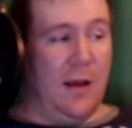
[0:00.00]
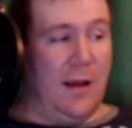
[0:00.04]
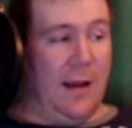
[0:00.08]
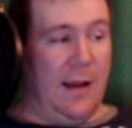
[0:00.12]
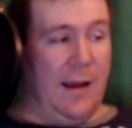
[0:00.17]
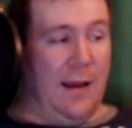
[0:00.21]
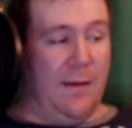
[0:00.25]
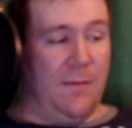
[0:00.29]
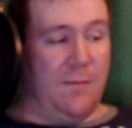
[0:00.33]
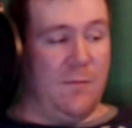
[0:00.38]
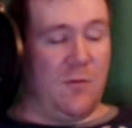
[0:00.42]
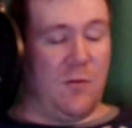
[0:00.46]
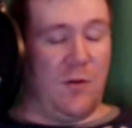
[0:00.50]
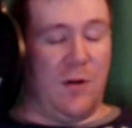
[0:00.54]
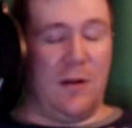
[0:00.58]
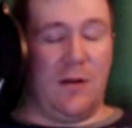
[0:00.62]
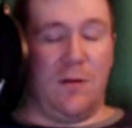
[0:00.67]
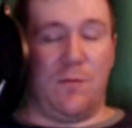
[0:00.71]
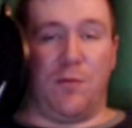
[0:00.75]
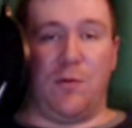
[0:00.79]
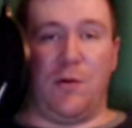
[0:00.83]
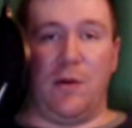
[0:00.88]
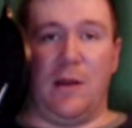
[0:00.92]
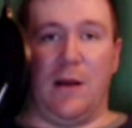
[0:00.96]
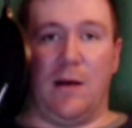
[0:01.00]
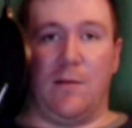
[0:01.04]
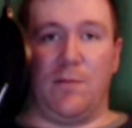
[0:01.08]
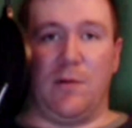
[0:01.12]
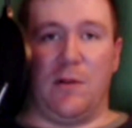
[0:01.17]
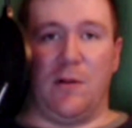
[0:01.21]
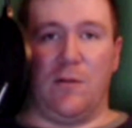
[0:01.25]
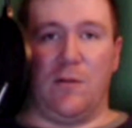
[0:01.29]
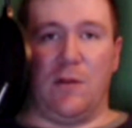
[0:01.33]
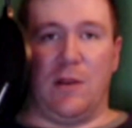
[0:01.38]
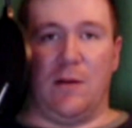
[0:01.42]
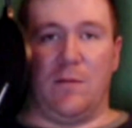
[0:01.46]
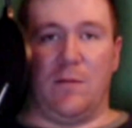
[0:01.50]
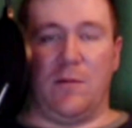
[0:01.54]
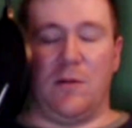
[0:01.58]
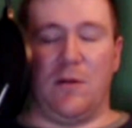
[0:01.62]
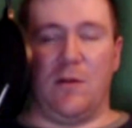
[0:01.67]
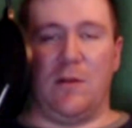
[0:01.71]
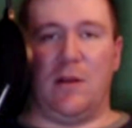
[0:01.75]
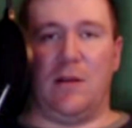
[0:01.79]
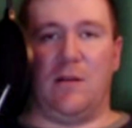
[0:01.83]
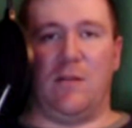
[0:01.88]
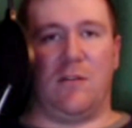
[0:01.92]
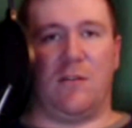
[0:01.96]
I'm trying to pre-upload them
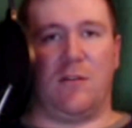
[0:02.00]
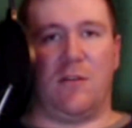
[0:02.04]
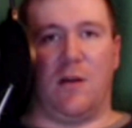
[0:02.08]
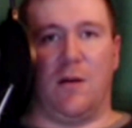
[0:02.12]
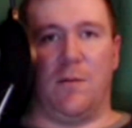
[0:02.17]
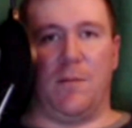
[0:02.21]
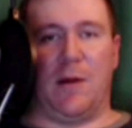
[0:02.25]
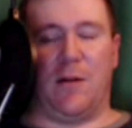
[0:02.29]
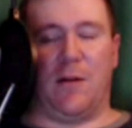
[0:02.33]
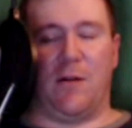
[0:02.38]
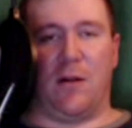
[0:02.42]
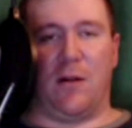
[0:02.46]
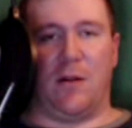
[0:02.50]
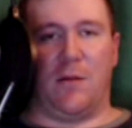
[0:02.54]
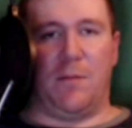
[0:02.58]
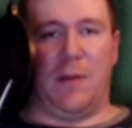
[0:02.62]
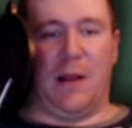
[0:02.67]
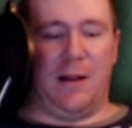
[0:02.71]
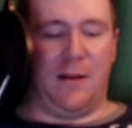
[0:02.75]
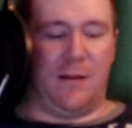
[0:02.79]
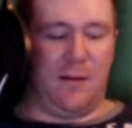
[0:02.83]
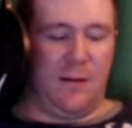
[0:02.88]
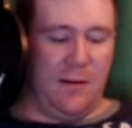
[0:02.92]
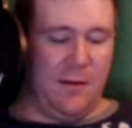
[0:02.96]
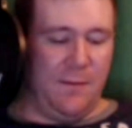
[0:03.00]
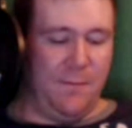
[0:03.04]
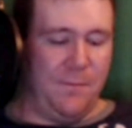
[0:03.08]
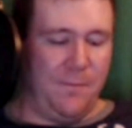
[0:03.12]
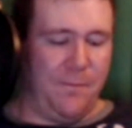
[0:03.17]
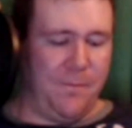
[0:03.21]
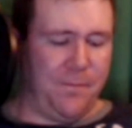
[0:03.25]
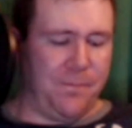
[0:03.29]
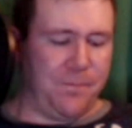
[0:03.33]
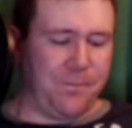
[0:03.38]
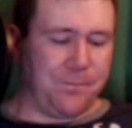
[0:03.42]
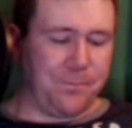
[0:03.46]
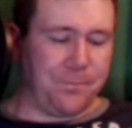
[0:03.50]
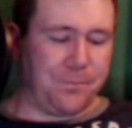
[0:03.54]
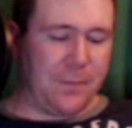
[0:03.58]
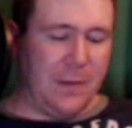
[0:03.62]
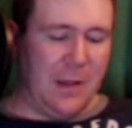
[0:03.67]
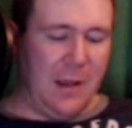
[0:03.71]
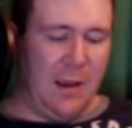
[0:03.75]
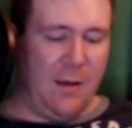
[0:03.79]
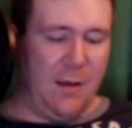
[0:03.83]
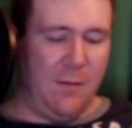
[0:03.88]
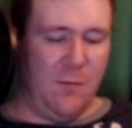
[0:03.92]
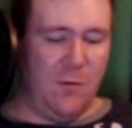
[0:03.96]
so they just come out automatically,
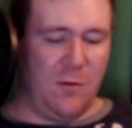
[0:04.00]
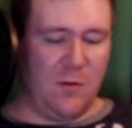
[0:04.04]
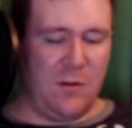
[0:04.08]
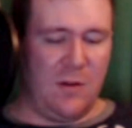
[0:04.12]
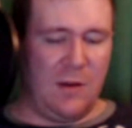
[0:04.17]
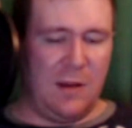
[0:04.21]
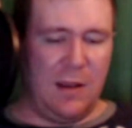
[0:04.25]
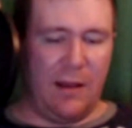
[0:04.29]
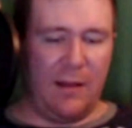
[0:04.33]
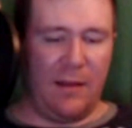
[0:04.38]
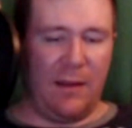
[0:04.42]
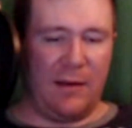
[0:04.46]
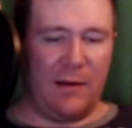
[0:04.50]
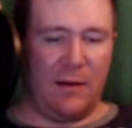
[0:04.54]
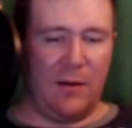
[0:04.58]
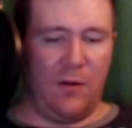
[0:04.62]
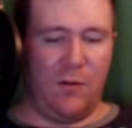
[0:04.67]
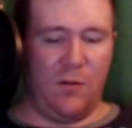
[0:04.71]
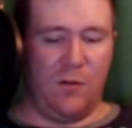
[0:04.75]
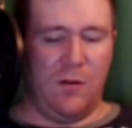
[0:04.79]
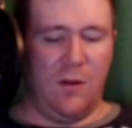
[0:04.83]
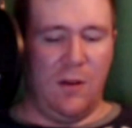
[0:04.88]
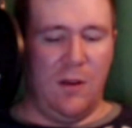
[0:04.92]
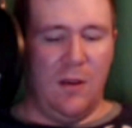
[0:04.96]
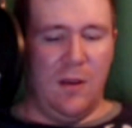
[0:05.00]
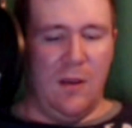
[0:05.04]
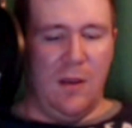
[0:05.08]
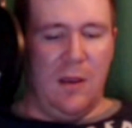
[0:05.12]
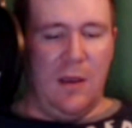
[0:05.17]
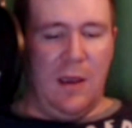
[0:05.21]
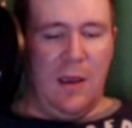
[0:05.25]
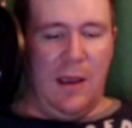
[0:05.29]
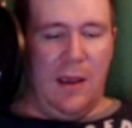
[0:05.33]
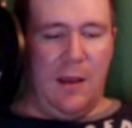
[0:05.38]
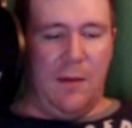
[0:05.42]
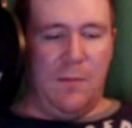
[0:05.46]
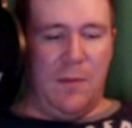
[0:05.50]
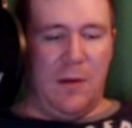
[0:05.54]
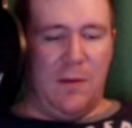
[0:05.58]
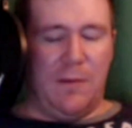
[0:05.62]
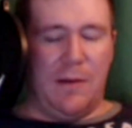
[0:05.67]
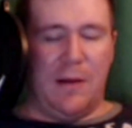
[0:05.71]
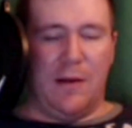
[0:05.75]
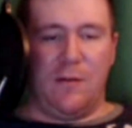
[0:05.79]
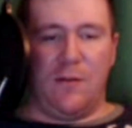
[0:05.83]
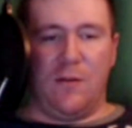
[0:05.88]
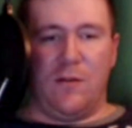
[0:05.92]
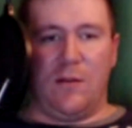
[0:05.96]
and we'll see how that goes, and
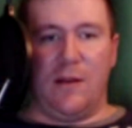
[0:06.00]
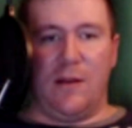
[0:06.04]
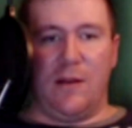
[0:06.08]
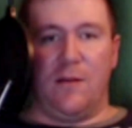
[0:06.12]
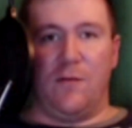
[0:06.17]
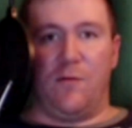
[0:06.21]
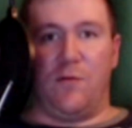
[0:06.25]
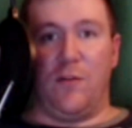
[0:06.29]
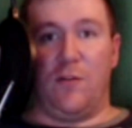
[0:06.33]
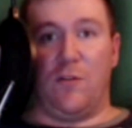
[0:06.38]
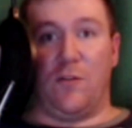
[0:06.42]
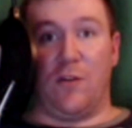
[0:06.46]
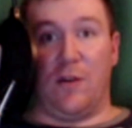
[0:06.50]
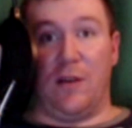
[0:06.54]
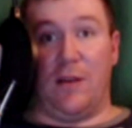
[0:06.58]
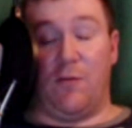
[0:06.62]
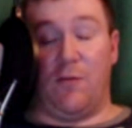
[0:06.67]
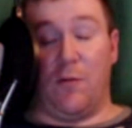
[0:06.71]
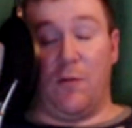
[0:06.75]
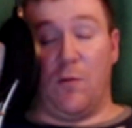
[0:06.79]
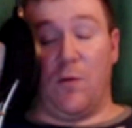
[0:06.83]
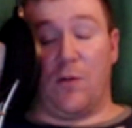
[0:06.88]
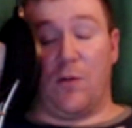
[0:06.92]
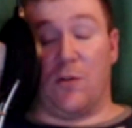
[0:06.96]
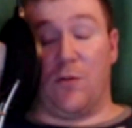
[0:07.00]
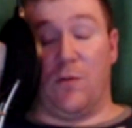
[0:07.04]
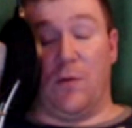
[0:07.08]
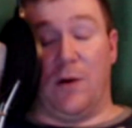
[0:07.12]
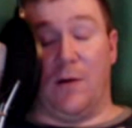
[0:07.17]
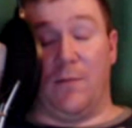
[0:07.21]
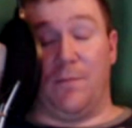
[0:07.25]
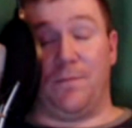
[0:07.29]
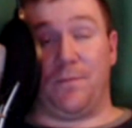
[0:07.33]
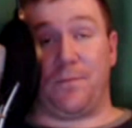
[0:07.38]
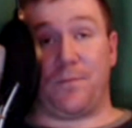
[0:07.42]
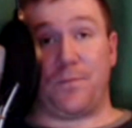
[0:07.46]
maybe I'll use that in the future if it works well.